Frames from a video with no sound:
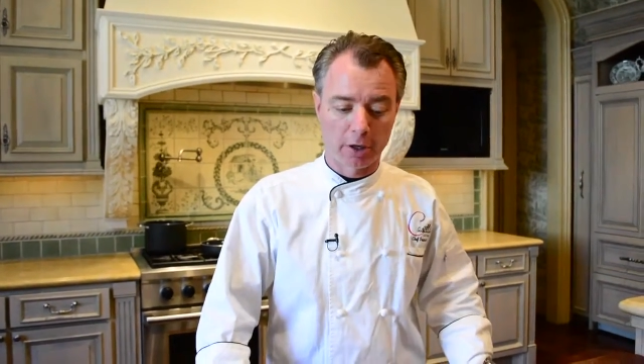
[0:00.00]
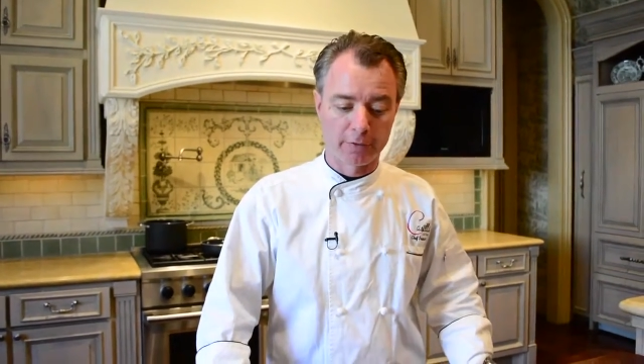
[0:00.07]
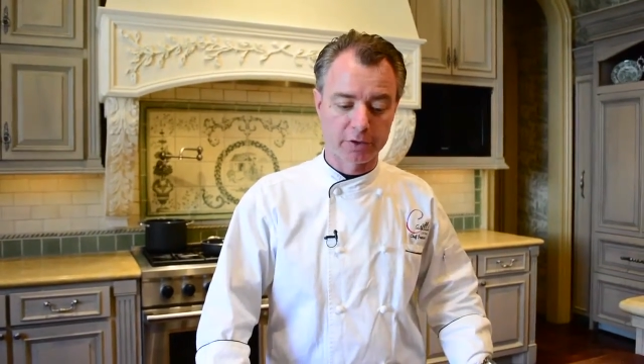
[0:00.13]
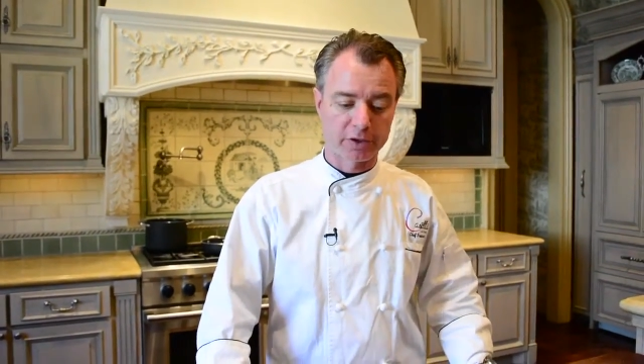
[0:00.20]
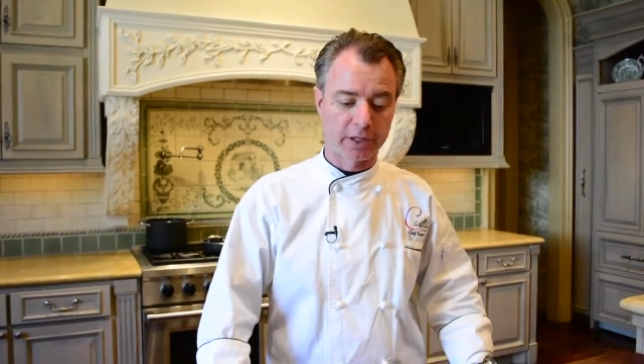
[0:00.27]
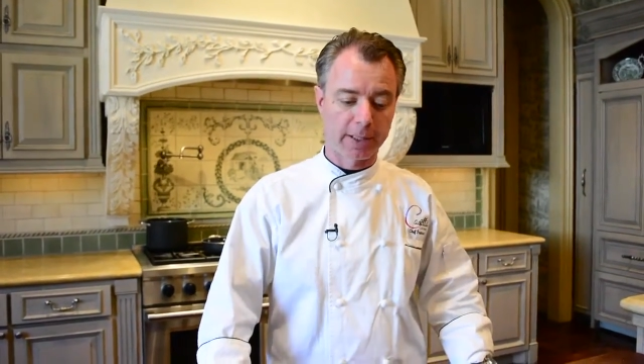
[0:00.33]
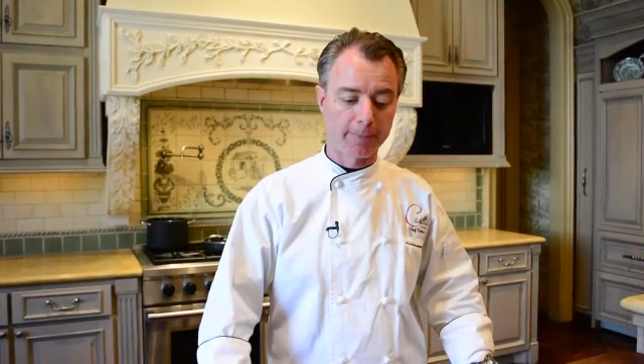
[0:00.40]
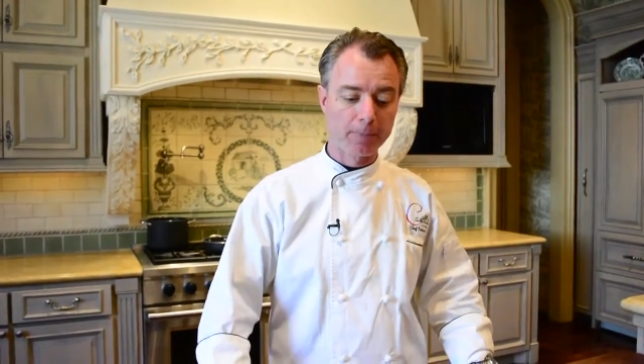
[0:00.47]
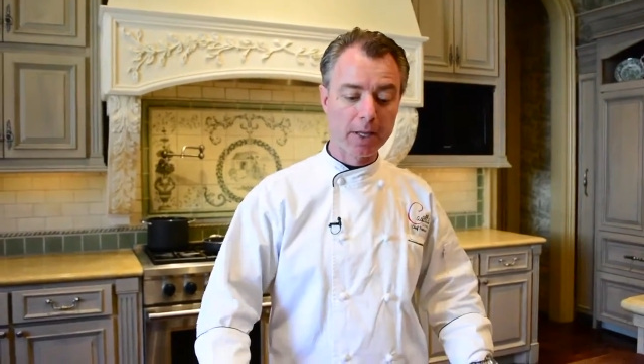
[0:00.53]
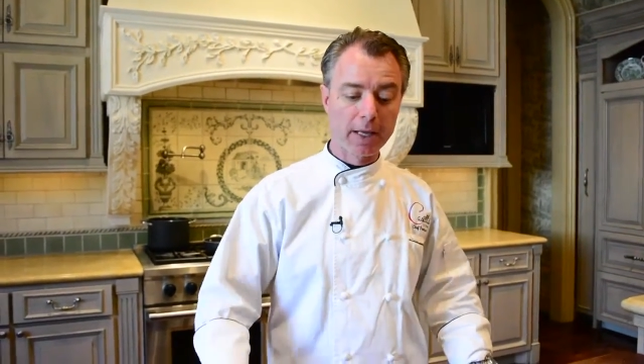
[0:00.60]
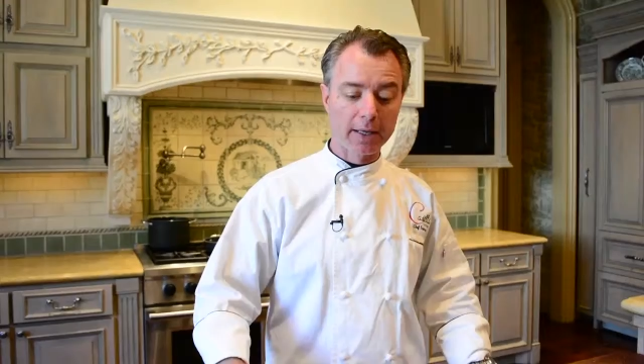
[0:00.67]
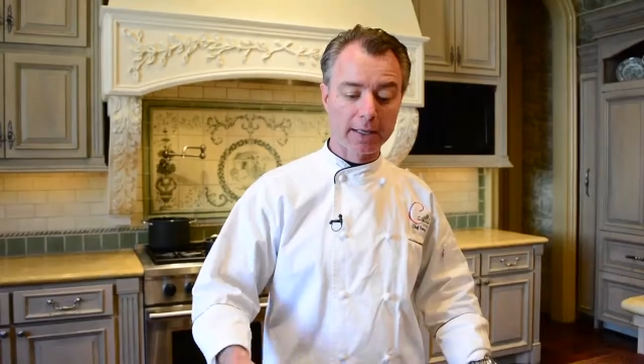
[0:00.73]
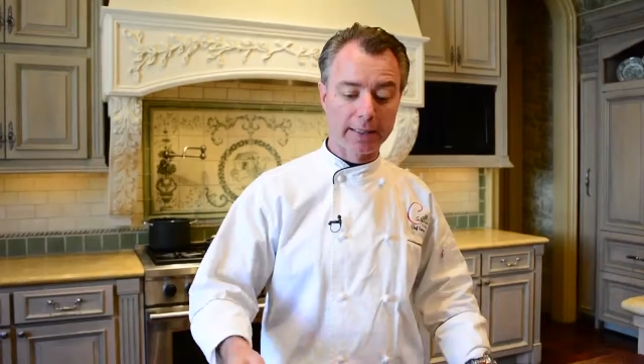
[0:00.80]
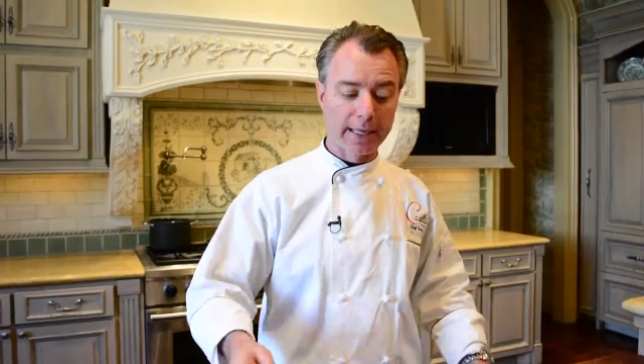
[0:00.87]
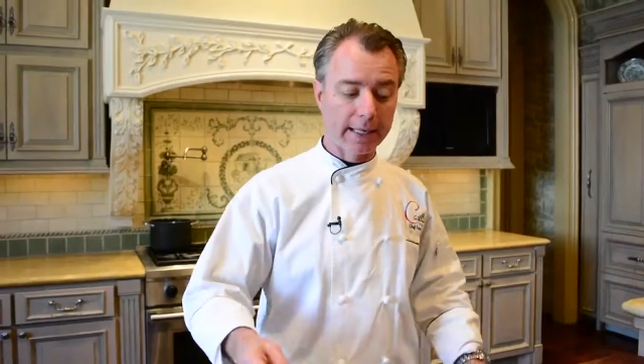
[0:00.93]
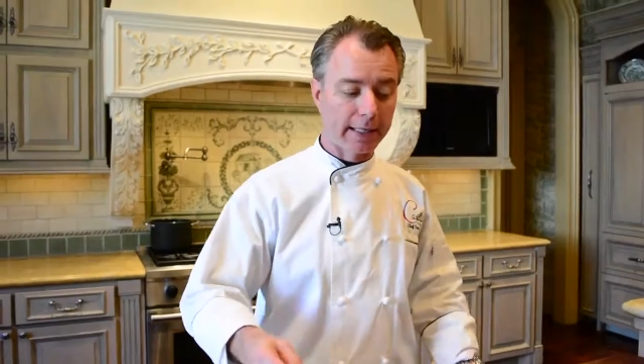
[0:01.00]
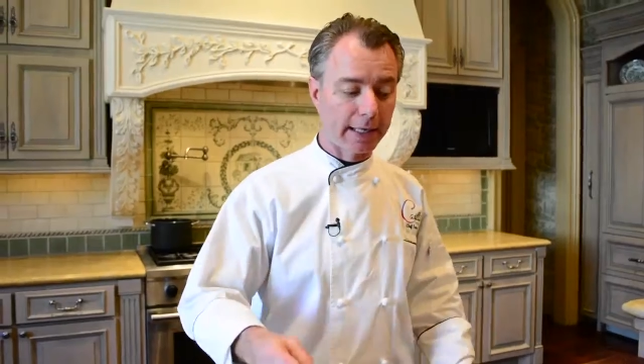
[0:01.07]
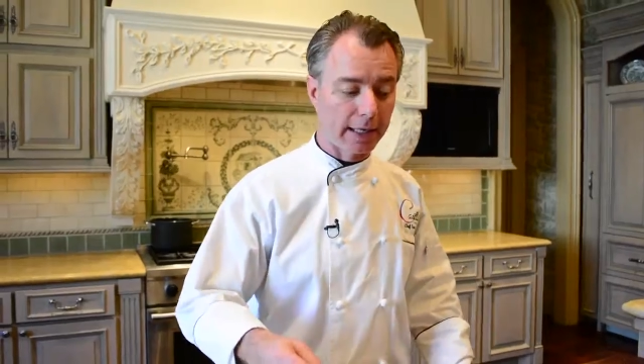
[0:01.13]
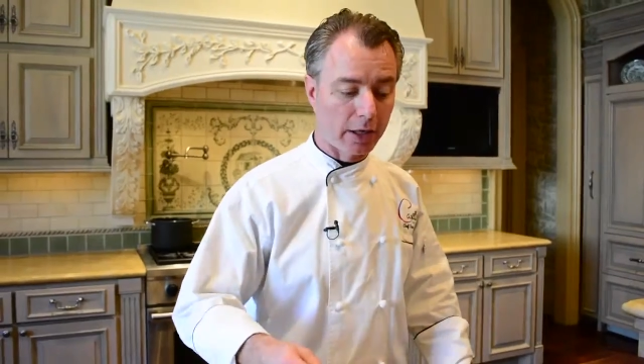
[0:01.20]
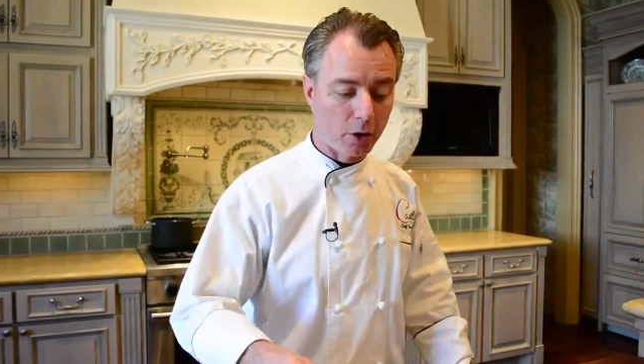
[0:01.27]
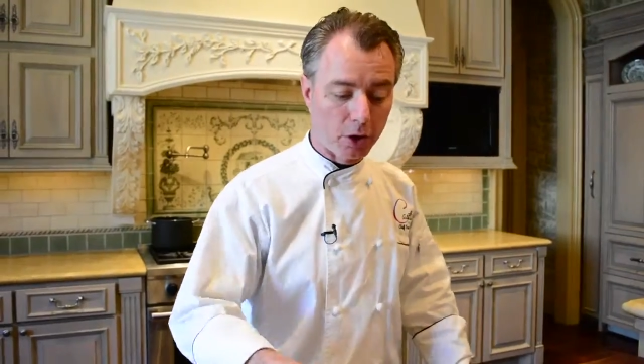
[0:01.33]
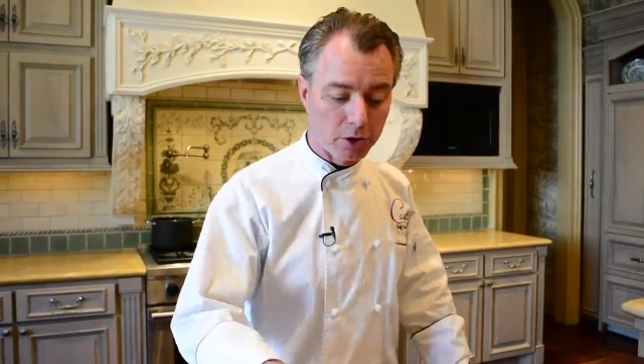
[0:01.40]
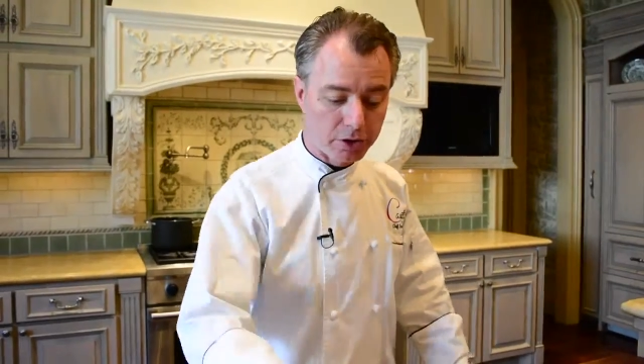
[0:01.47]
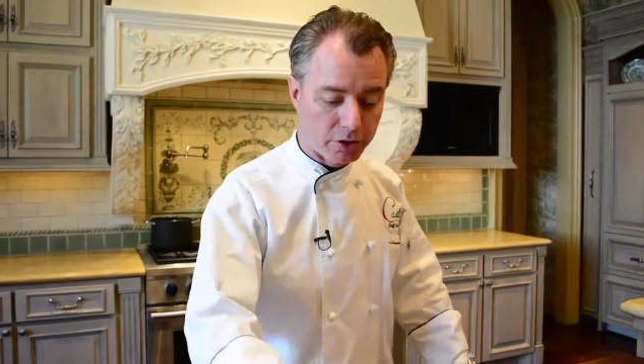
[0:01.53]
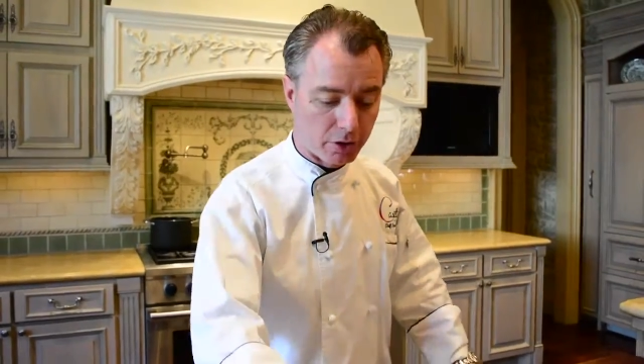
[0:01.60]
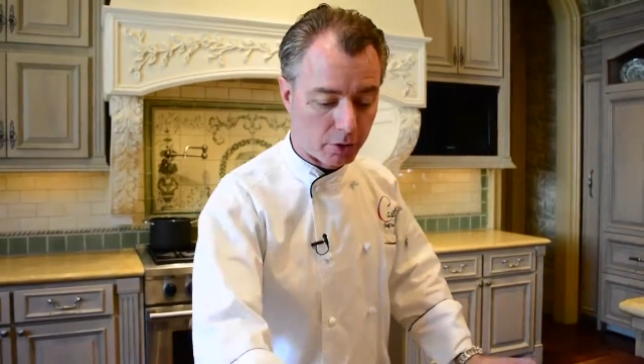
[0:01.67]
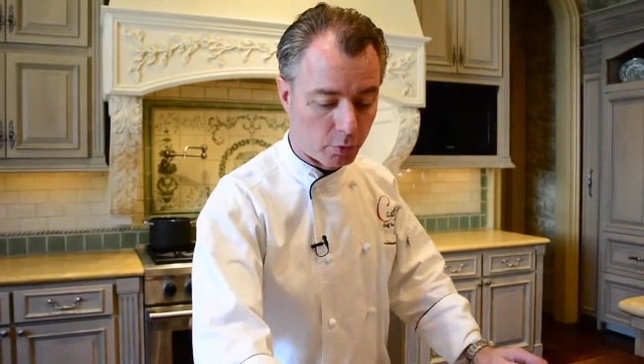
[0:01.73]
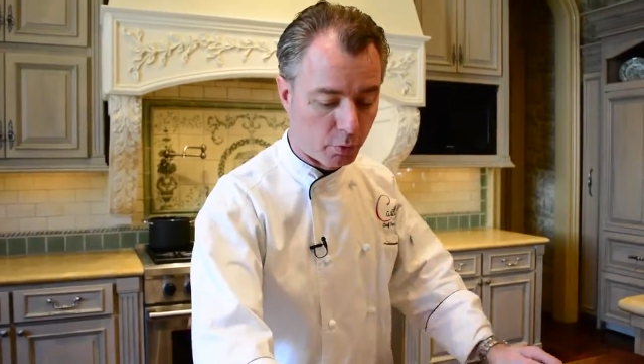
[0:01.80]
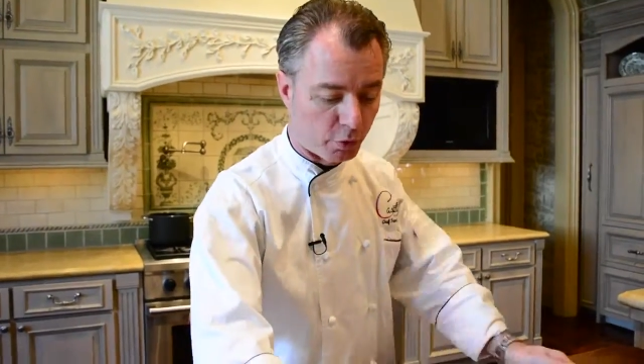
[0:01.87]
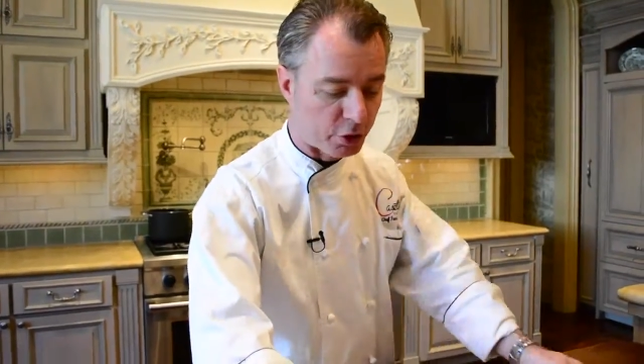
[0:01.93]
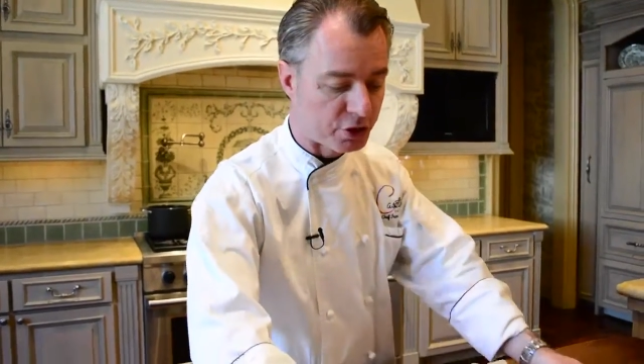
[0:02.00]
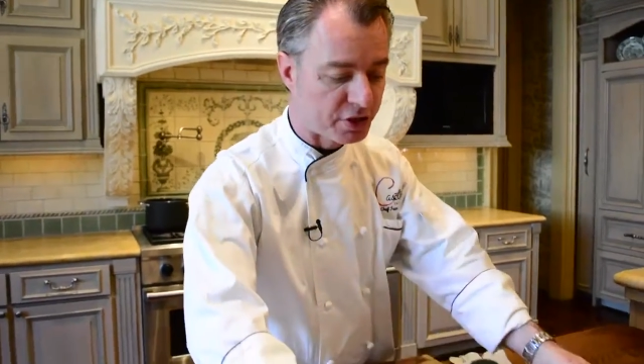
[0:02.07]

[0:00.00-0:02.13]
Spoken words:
obviously. Then also for